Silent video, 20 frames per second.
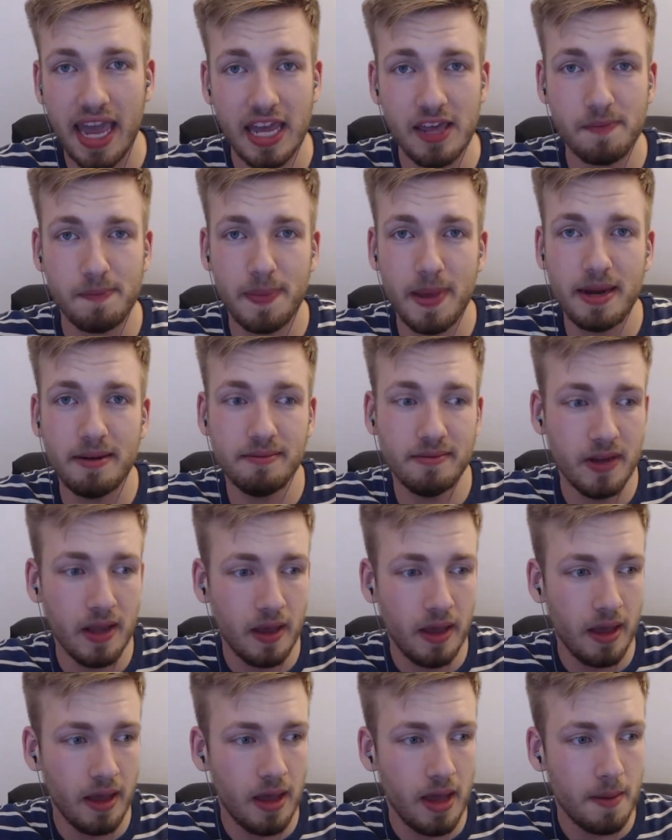He's been
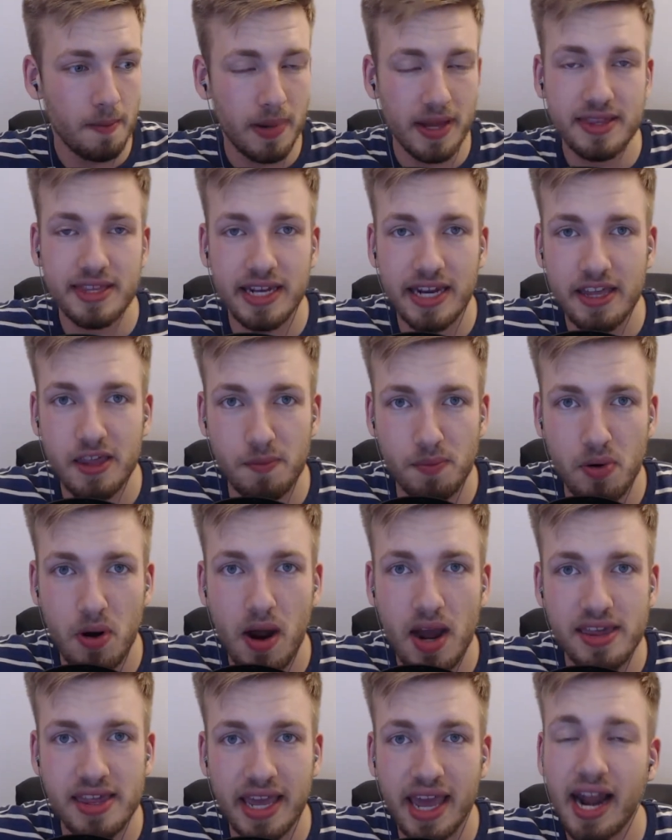pleasantly
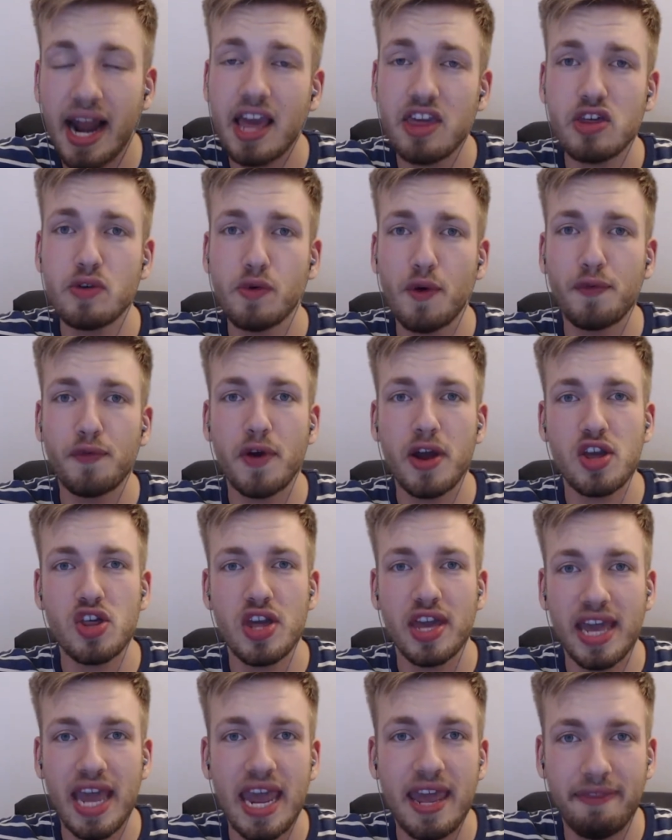surprising and actually
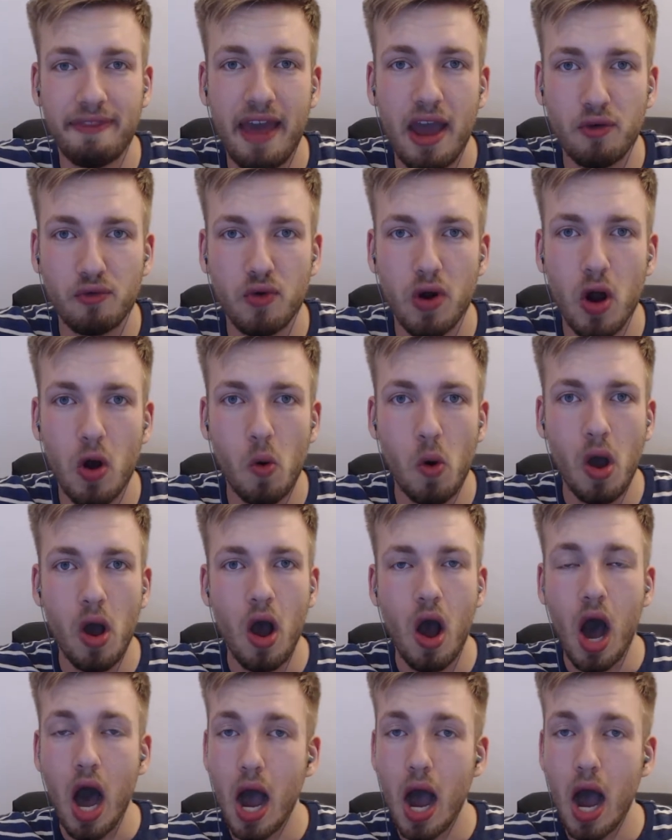refreshing in that role.